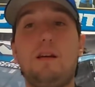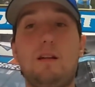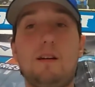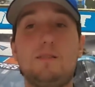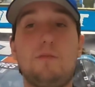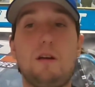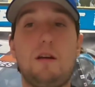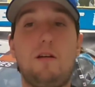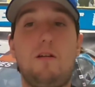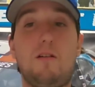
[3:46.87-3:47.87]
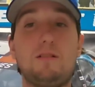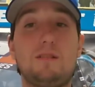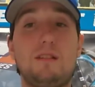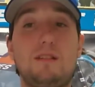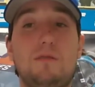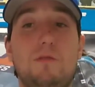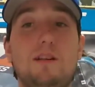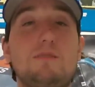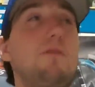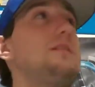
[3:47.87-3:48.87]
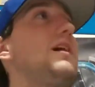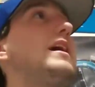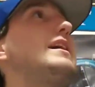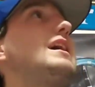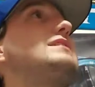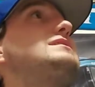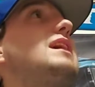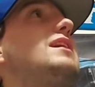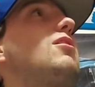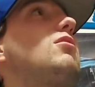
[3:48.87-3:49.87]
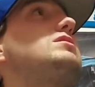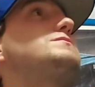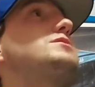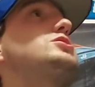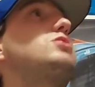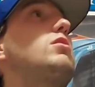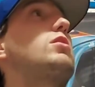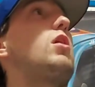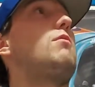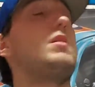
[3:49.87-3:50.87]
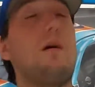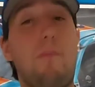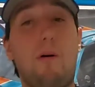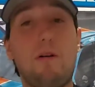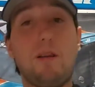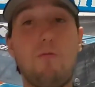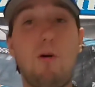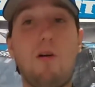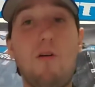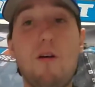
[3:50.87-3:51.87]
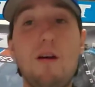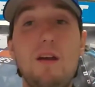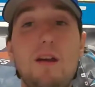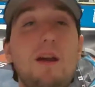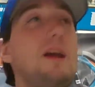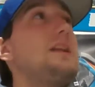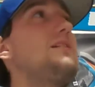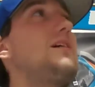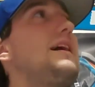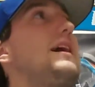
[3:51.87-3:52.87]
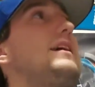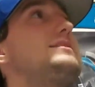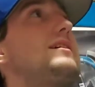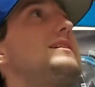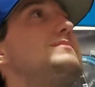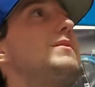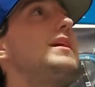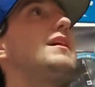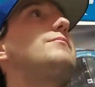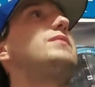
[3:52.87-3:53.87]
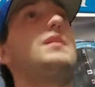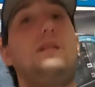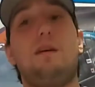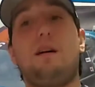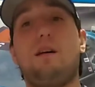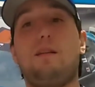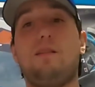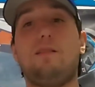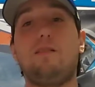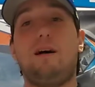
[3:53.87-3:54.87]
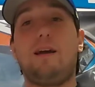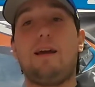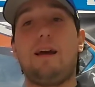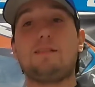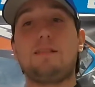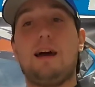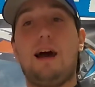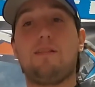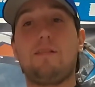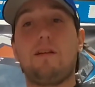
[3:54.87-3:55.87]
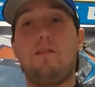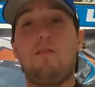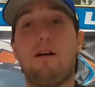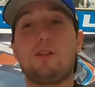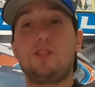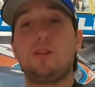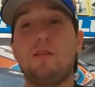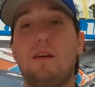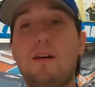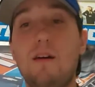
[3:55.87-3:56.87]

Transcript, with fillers: Nice looking car, and since it's a race one diecast, that car is for sure going up on the wall in the diecast case. But yeah, another diecast to add to the collection.